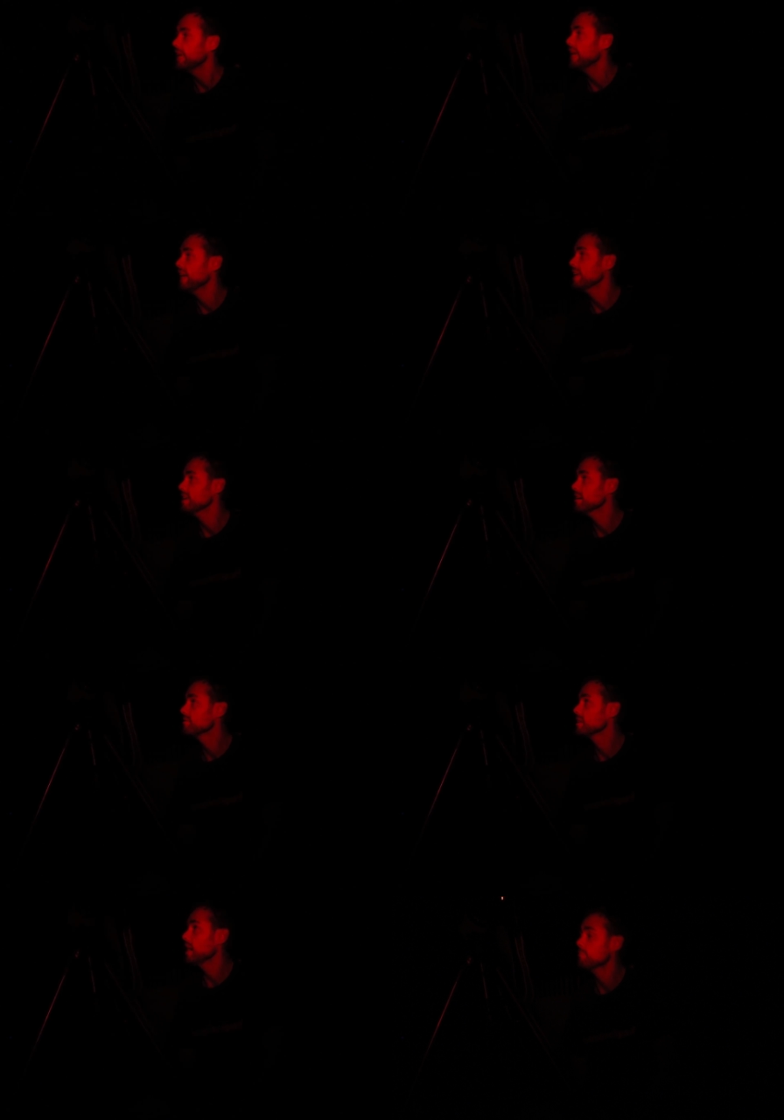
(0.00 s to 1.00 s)
and uh,
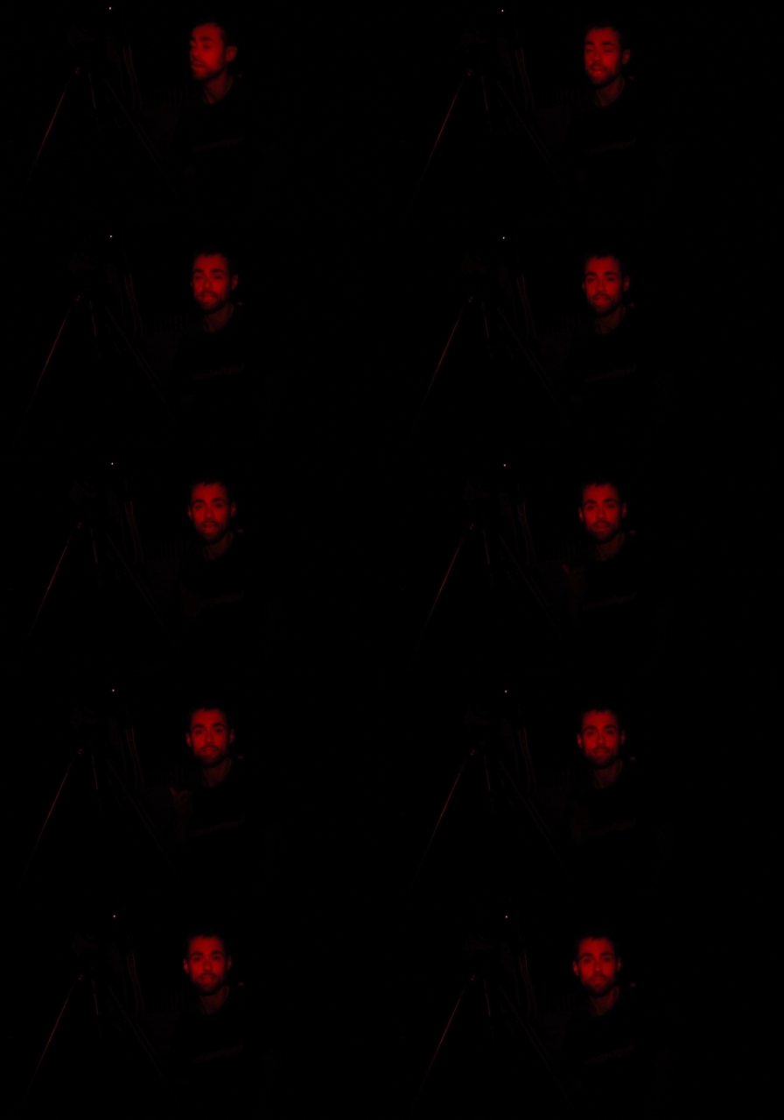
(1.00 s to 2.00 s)
I've got my Canon
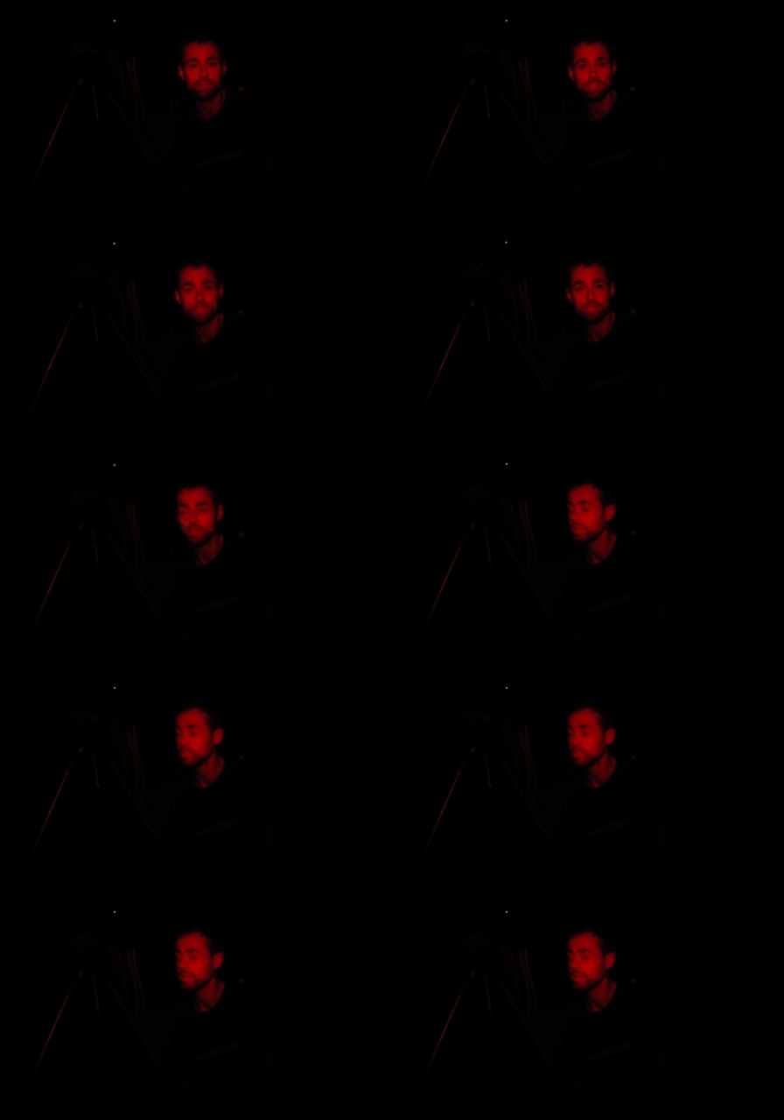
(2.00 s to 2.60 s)
7D